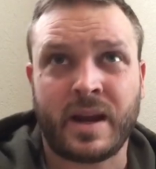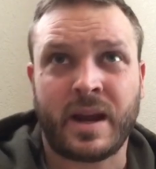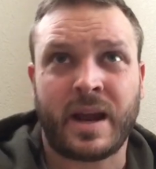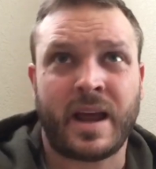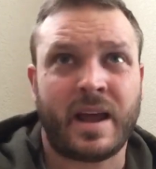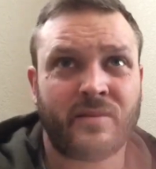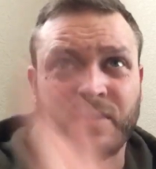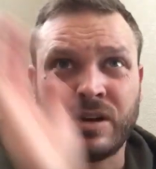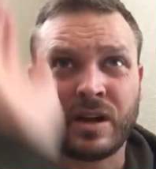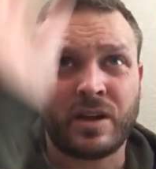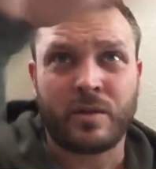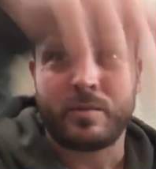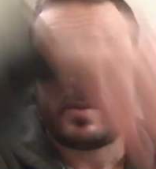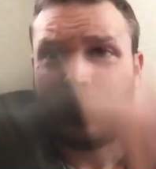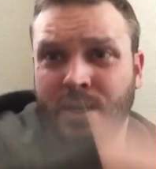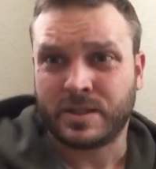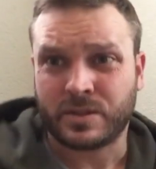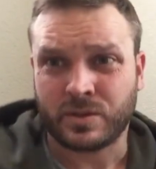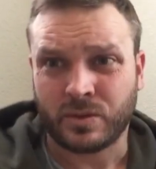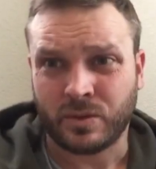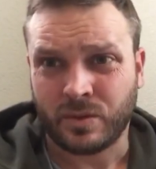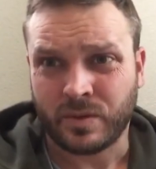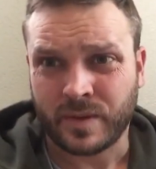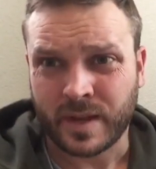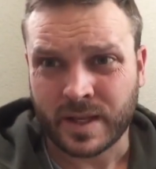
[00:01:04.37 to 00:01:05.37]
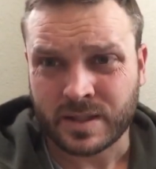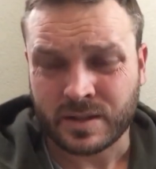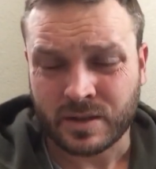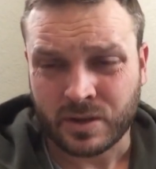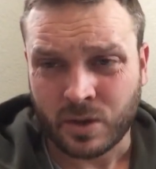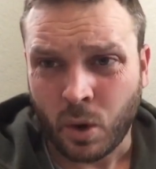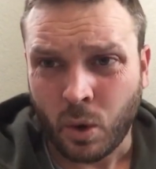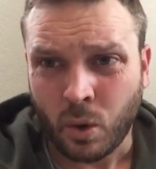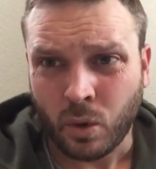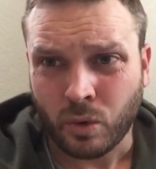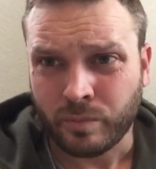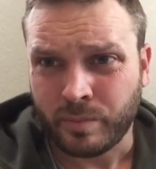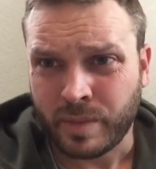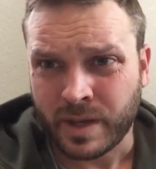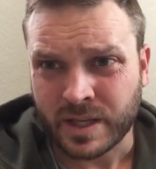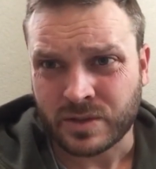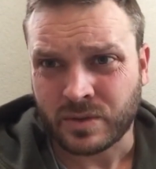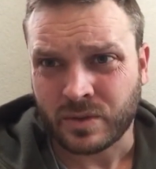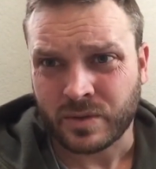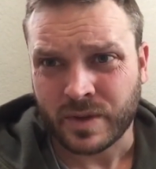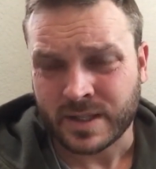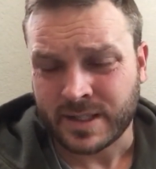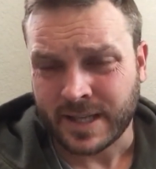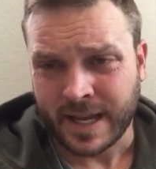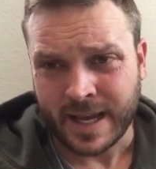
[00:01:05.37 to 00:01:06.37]
then I have another pistol that's an old
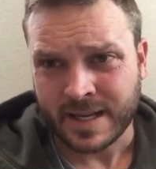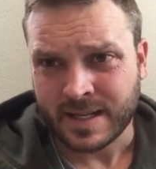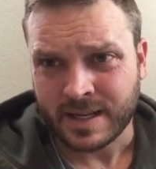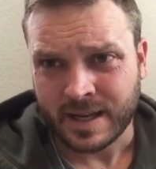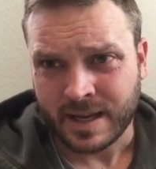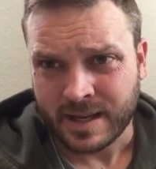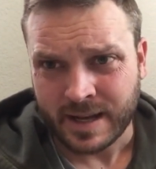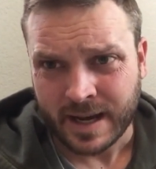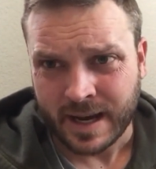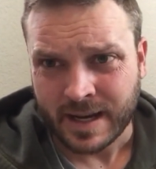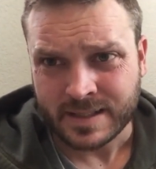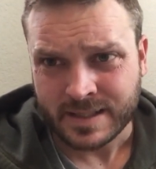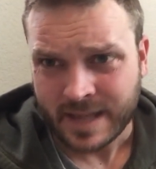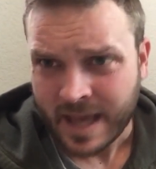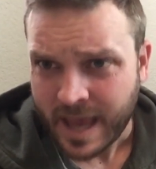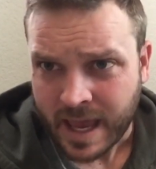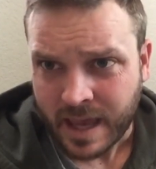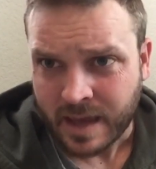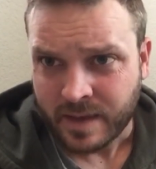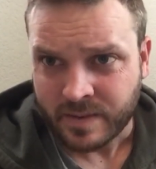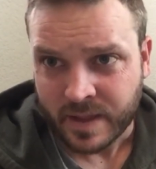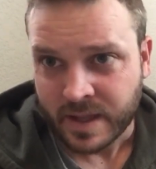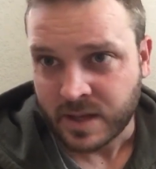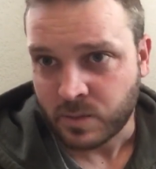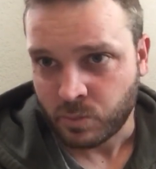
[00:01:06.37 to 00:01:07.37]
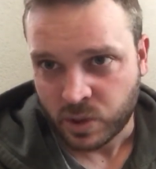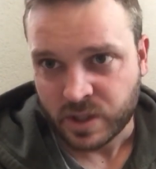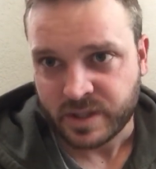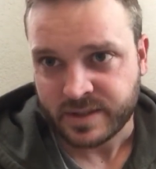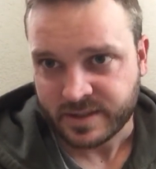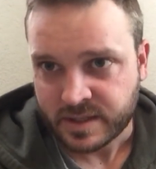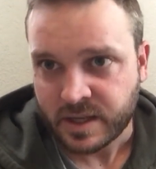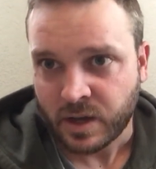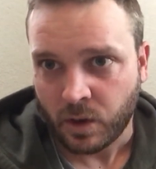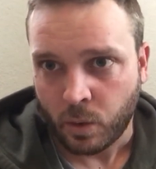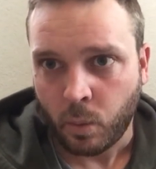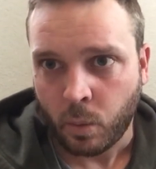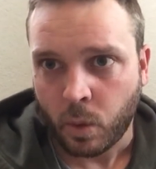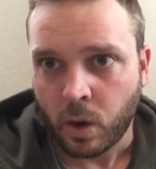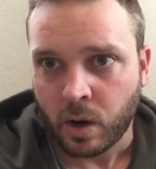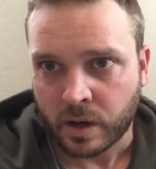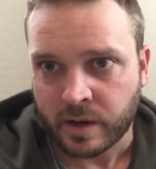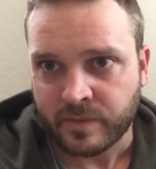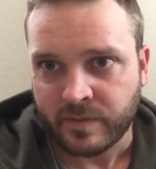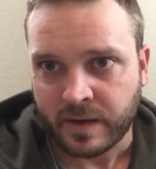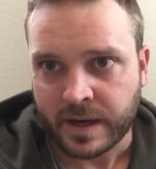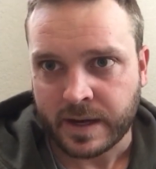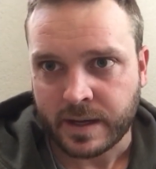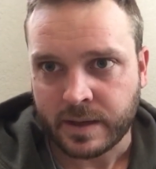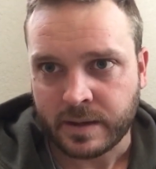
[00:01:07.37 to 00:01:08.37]
pistol that's an antique that would still work
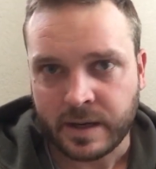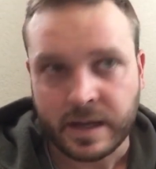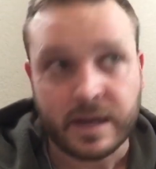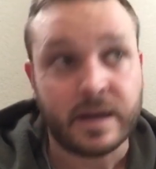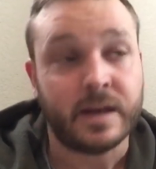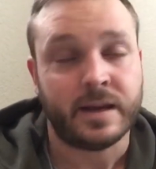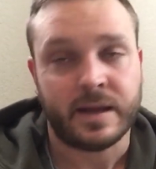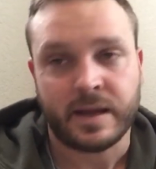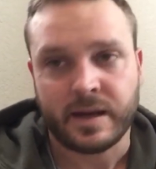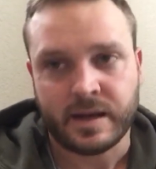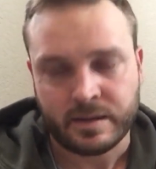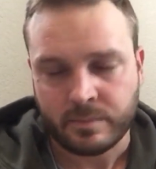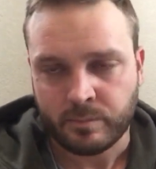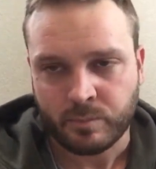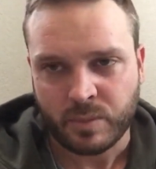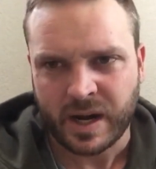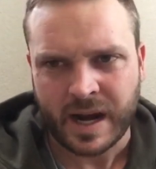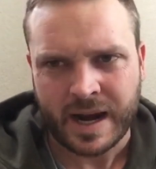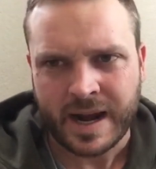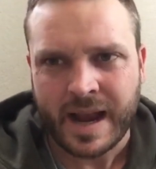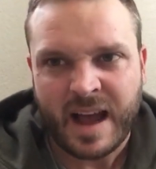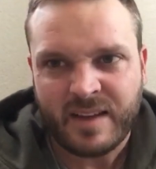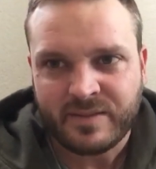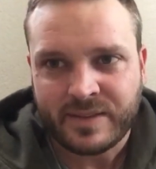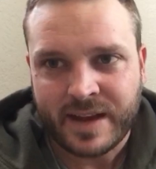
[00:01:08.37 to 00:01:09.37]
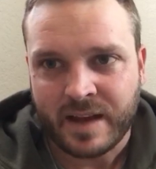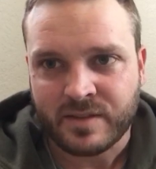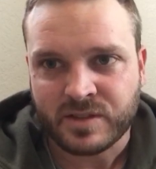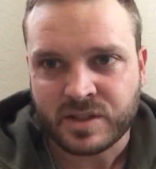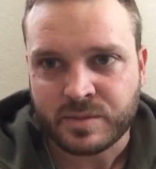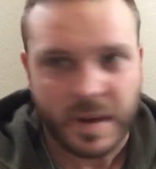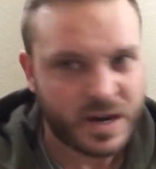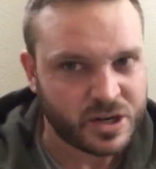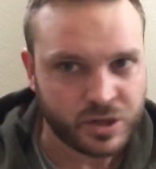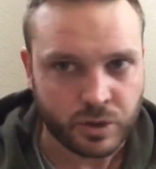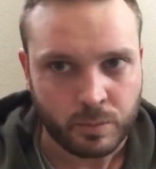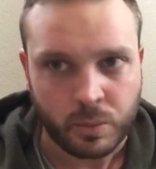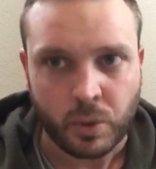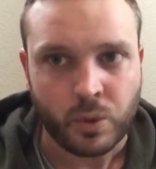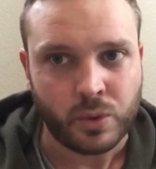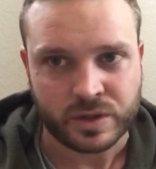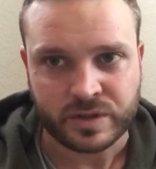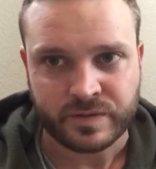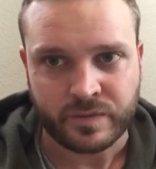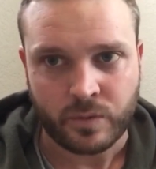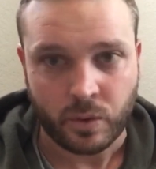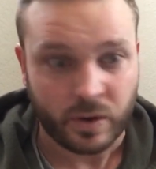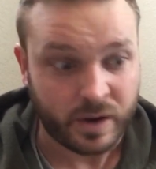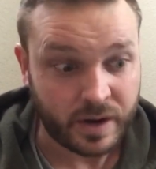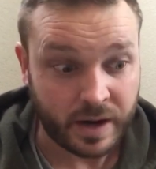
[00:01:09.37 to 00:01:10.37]
if I needed it, but I'd have to have special
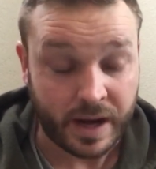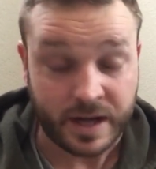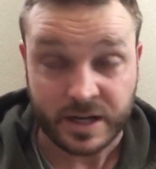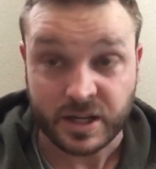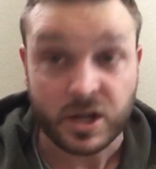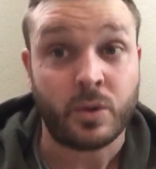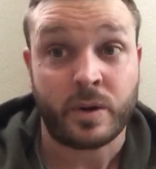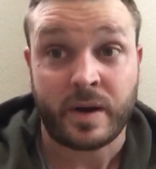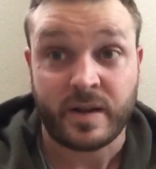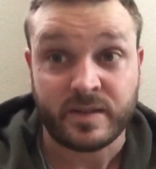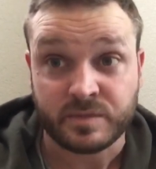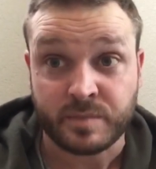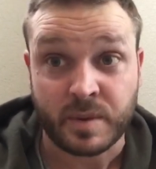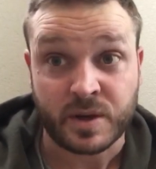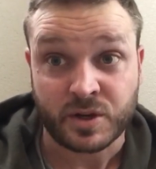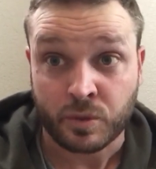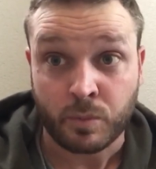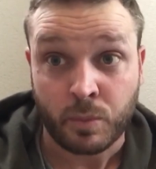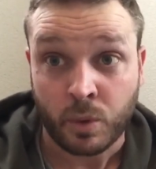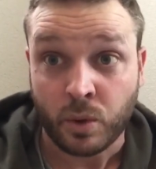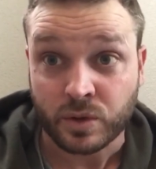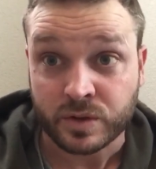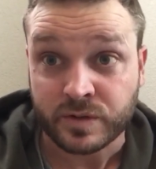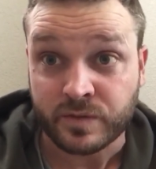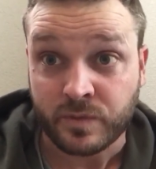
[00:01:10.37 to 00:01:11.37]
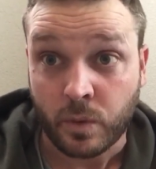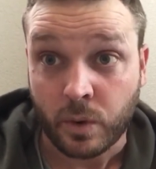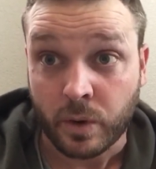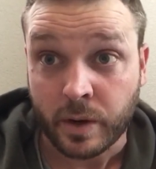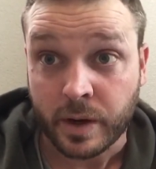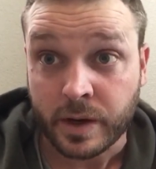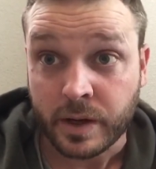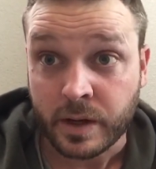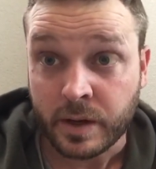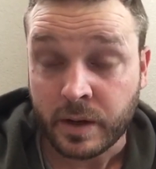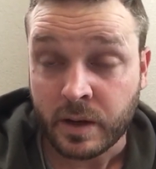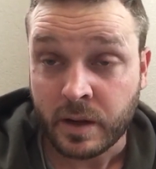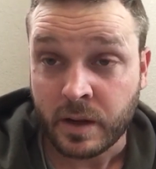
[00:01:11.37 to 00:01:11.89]
bullets for it, and I don't have special bullets for it.